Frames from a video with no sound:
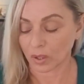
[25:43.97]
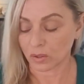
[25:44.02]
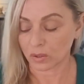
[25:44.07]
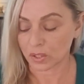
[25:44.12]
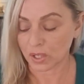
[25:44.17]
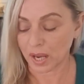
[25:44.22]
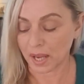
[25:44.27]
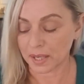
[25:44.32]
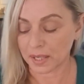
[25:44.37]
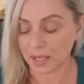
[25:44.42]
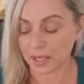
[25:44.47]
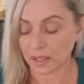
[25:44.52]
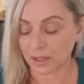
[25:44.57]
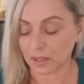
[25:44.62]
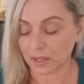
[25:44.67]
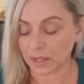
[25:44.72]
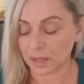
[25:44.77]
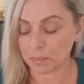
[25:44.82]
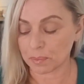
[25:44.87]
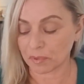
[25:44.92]
taking a
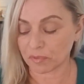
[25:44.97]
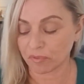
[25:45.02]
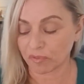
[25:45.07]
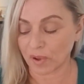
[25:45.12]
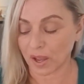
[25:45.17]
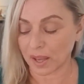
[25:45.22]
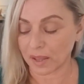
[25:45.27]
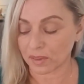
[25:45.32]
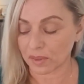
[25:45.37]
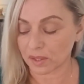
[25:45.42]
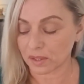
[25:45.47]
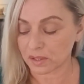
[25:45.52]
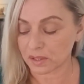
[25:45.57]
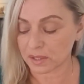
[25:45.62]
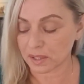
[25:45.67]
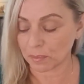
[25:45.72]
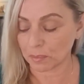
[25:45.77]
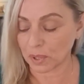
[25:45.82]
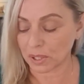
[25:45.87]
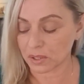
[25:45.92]
leap of faith.
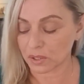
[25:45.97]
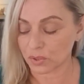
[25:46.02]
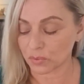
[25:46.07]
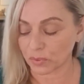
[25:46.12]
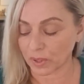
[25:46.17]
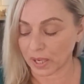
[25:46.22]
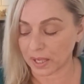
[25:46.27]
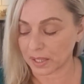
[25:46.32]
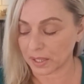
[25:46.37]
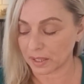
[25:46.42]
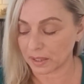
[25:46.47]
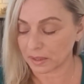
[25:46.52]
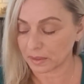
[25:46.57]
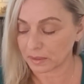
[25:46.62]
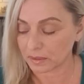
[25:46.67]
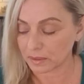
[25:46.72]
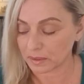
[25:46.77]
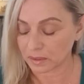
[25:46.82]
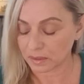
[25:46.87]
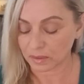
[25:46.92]
Someone's ready.
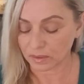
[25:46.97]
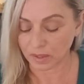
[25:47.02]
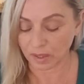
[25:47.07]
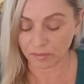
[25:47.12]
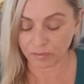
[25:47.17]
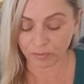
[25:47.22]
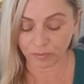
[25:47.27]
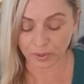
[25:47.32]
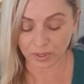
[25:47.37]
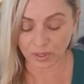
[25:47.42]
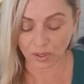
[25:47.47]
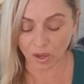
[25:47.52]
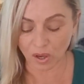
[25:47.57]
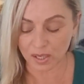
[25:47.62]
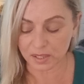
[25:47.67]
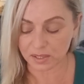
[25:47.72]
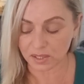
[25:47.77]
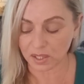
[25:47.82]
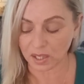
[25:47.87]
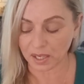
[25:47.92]
They've
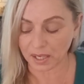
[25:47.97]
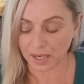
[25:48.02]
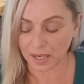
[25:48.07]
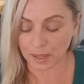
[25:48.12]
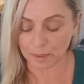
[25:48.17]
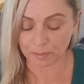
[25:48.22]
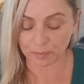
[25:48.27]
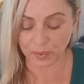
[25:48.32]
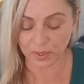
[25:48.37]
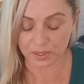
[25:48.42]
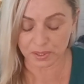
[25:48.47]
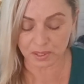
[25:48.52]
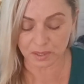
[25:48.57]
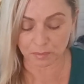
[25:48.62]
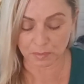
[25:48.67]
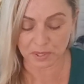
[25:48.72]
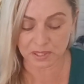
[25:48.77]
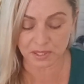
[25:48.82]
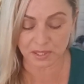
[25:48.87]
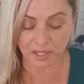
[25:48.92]
realized the cup that's
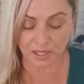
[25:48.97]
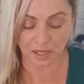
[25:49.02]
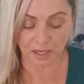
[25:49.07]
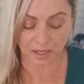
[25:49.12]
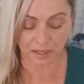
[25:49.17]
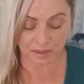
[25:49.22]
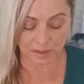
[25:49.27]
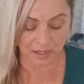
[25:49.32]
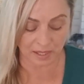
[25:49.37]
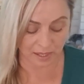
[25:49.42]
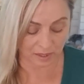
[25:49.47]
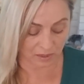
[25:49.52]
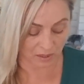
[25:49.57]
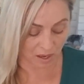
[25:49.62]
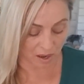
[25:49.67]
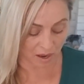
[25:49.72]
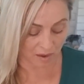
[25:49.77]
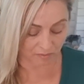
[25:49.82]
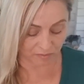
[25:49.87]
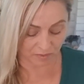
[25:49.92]
missing in their
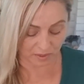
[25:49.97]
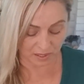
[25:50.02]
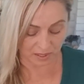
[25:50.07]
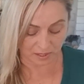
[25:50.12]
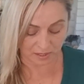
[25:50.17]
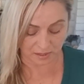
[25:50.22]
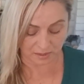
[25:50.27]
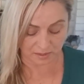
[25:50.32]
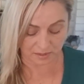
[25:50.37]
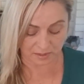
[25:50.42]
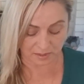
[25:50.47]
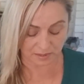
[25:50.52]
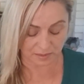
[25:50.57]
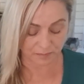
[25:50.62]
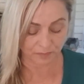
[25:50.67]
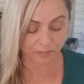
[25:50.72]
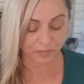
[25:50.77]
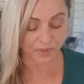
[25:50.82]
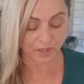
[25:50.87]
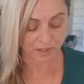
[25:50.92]
life is
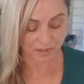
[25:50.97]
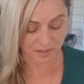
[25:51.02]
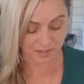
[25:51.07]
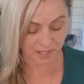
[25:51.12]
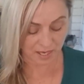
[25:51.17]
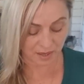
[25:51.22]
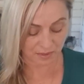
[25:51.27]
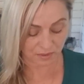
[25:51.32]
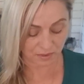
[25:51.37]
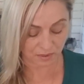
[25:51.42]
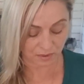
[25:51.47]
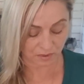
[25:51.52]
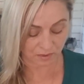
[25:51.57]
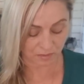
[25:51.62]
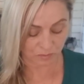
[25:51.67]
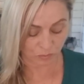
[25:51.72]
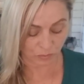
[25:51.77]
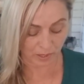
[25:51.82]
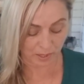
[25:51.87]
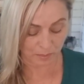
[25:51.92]
death,
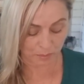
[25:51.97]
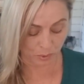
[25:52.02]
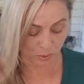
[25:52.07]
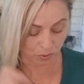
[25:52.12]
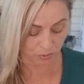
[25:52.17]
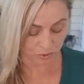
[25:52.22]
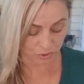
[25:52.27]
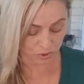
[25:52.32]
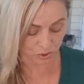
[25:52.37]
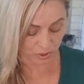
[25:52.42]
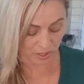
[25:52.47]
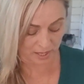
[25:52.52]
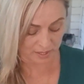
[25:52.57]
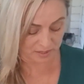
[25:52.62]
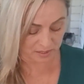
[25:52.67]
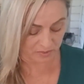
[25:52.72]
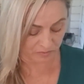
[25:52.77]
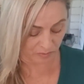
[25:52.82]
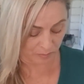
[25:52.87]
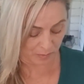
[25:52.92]
rebirth,
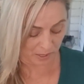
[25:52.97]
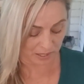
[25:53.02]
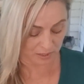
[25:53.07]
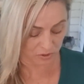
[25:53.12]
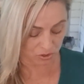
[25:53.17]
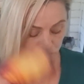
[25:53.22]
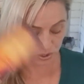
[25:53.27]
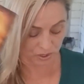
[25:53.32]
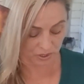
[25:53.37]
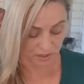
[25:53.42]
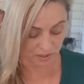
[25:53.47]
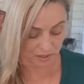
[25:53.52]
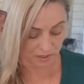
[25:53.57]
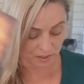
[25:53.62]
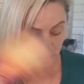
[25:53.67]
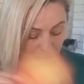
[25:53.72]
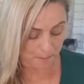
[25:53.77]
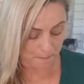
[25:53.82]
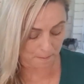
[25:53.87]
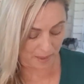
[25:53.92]
transformation,
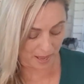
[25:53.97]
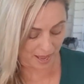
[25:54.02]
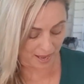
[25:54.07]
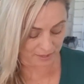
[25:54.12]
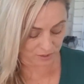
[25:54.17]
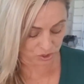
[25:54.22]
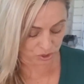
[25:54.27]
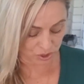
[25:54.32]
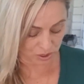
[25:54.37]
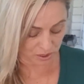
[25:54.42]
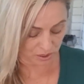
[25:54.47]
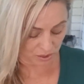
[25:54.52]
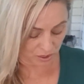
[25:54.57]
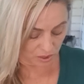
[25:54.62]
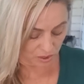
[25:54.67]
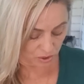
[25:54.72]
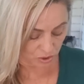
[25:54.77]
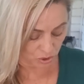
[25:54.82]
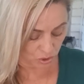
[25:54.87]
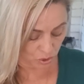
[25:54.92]
passion,
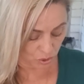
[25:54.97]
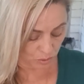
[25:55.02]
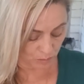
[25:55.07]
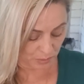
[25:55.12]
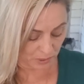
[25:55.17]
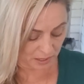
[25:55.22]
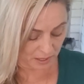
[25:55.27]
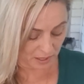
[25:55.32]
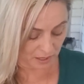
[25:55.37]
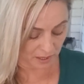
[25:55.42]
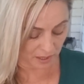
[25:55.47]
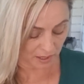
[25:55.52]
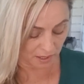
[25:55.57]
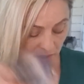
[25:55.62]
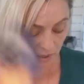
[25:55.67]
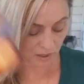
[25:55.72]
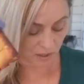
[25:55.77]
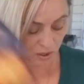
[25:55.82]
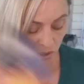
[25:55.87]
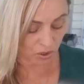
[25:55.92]
new
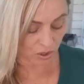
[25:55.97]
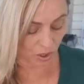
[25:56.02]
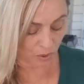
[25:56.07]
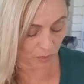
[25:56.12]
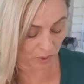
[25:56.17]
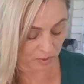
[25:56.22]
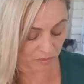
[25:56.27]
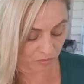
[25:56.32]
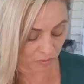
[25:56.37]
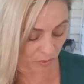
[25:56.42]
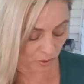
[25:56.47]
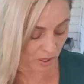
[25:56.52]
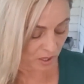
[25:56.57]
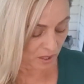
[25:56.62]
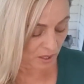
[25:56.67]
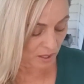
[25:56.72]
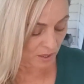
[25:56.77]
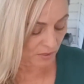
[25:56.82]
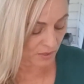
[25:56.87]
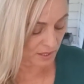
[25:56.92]
beginning, going forward.
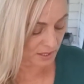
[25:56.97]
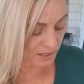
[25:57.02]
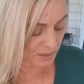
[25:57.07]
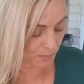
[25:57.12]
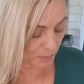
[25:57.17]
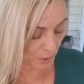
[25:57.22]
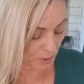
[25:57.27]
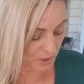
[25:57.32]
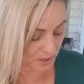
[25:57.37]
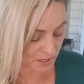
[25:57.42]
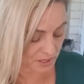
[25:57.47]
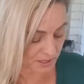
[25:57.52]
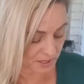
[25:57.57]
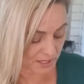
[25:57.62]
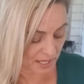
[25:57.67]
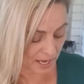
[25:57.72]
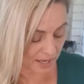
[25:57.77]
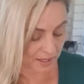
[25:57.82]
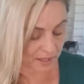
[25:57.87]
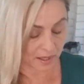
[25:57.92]
This
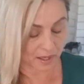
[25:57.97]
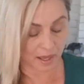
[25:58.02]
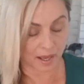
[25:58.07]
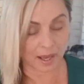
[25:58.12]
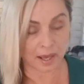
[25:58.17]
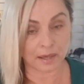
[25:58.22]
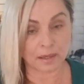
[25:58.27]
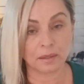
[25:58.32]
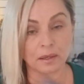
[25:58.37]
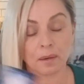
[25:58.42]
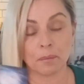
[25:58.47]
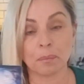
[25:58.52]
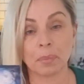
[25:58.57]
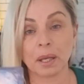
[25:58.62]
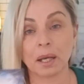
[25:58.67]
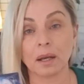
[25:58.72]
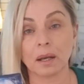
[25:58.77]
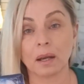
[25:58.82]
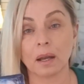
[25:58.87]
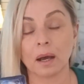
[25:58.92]
person's had
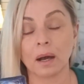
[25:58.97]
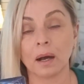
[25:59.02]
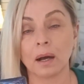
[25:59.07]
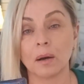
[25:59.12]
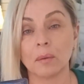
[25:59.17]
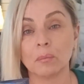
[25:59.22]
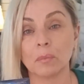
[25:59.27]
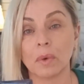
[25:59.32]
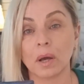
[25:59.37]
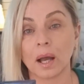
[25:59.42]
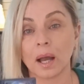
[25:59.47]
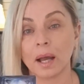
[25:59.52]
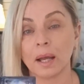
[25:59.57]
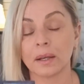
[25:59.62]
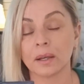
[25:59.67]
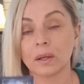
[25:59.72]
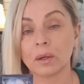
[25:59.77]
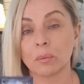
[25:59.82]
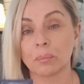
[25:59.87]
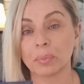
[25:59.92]

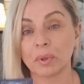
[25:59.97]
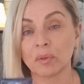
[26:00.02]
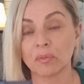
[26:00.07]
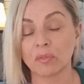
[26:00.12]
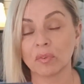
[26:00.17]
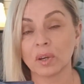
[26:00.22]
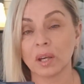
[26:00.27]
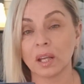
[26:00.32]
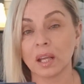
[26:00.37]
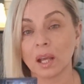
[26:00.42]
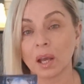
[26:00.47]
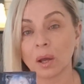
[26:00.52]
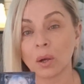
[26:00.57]
an epiphany,